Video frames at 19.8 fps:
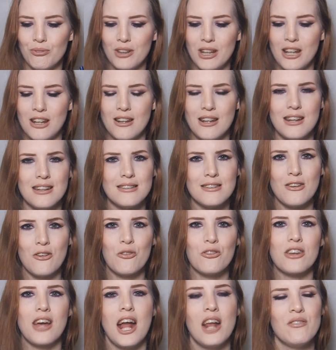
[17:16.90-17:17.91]
it
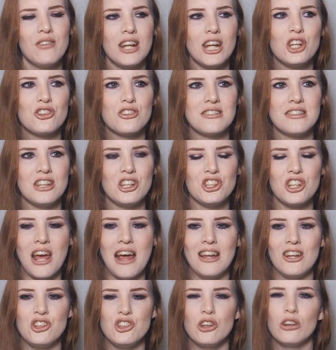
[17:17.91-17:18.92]
was kind of an interesting
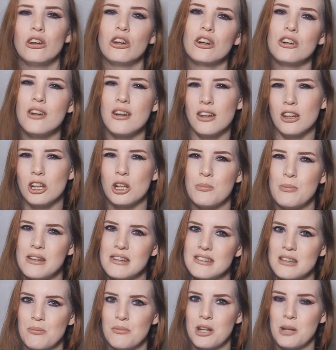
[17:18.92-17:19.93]
challenge. You learn a little
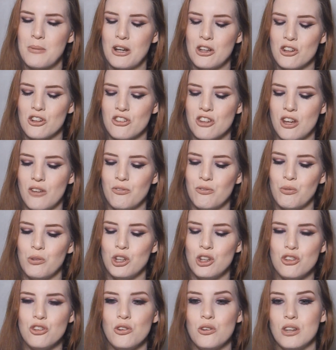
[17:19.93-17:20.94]
bit something about yourself when
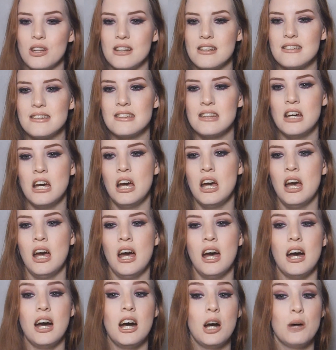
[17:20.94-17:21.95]
you do this.
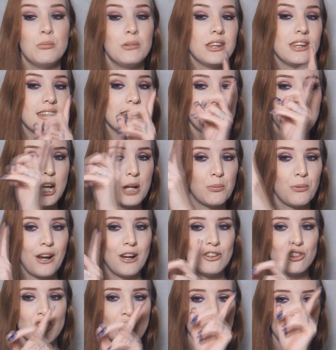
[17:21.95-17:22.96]
This
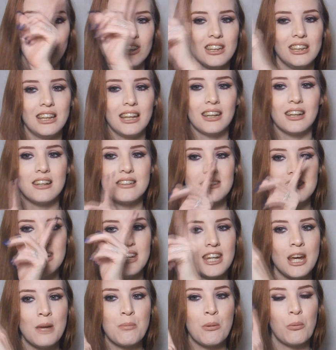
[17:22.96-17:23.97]
eyebrow started looking like Cousin
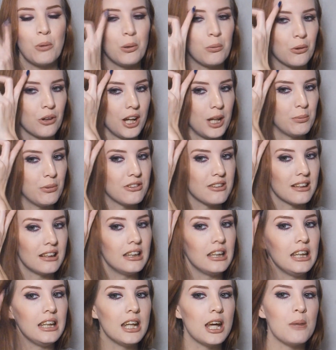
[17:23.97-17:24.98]
Ed, but we were able to
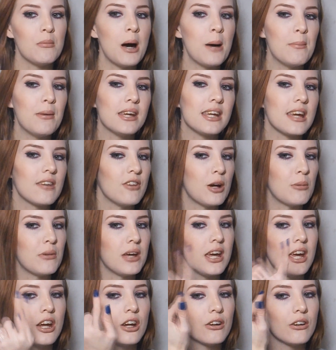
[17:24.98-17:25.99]
clean him up and give him
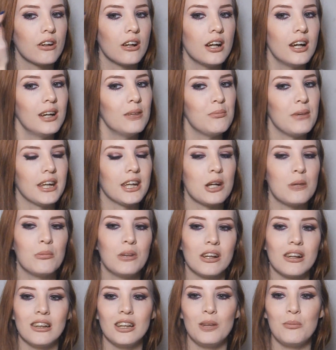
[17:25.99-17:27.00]
a haircut, make him
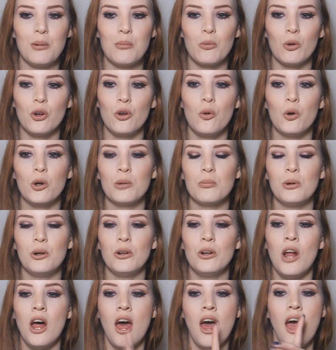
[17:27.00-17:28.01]
look a little bit more normal.